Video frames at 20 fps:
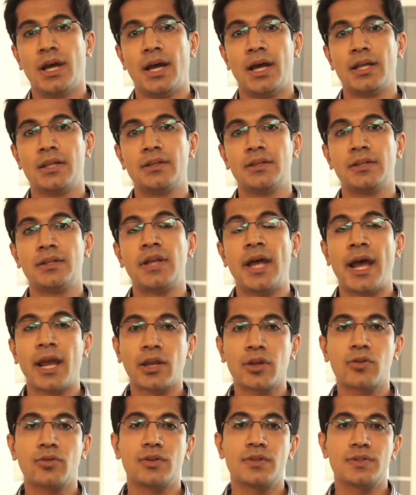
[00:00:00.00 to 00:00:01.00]
and the
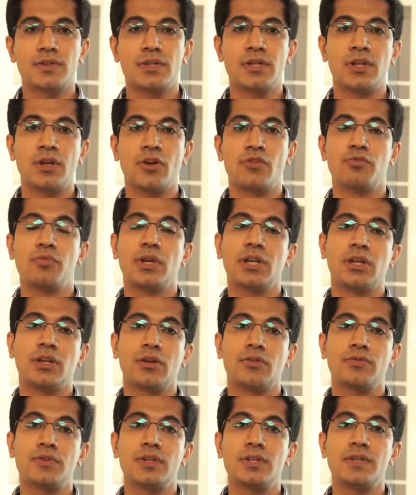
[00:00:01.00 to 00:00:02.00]
accuracy of many
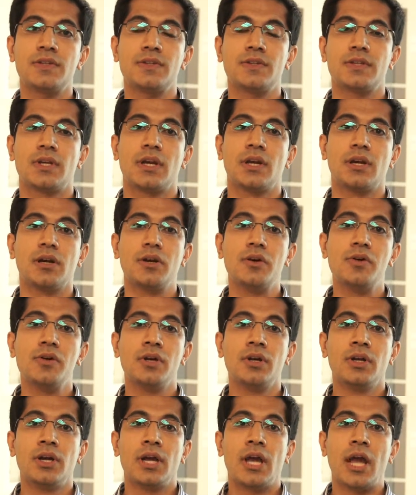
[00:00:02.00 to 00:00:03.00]
of these
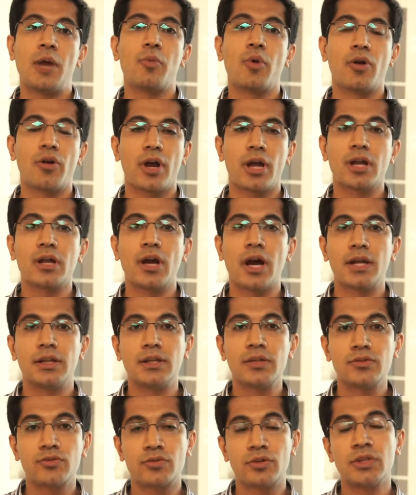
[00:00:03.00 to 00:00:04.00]

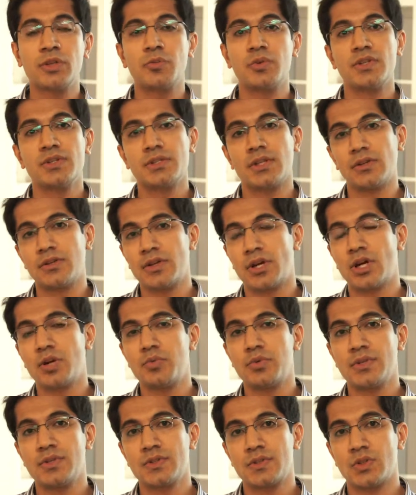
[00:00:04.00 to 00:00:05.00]
MRI-guided treatments and
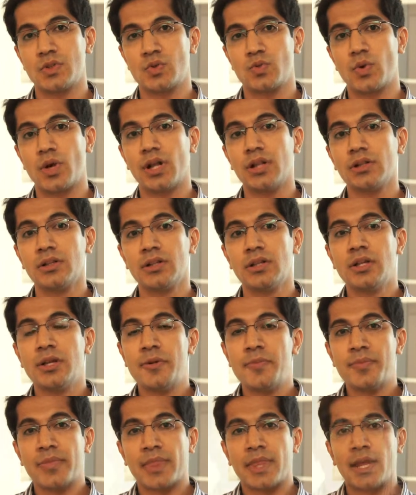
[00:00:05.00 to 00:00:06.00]
therapies as well.
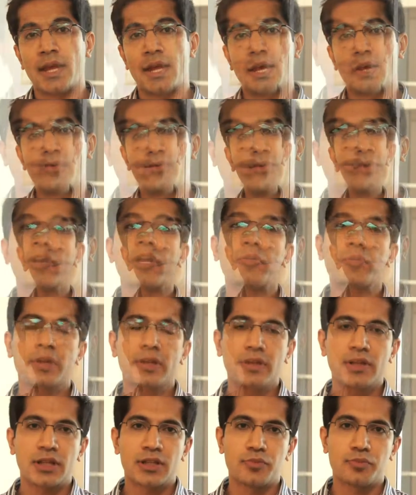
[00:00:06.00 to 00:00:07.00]
For our
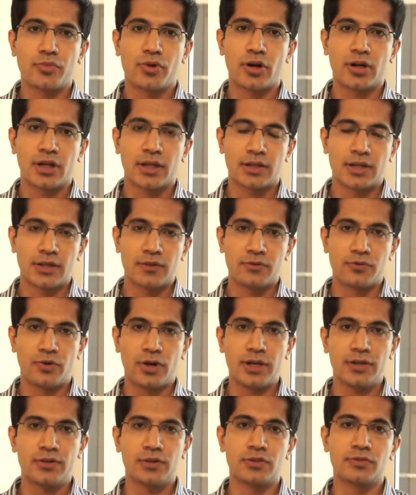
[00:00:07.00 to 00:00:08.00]
immediate market at
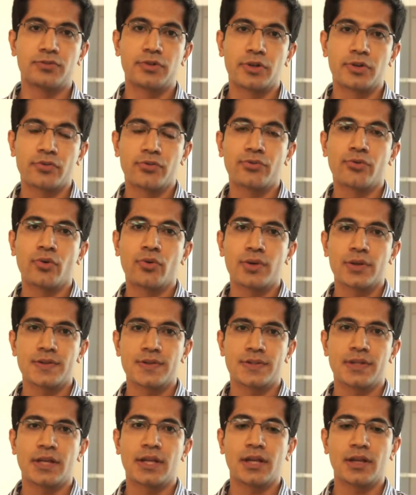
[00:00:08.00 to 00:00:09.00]
Vital, we're
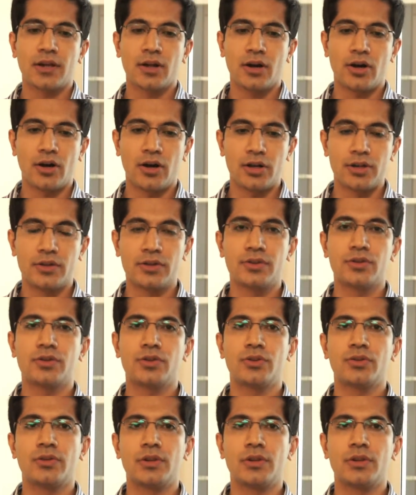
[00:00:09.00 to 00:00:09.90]
focusing on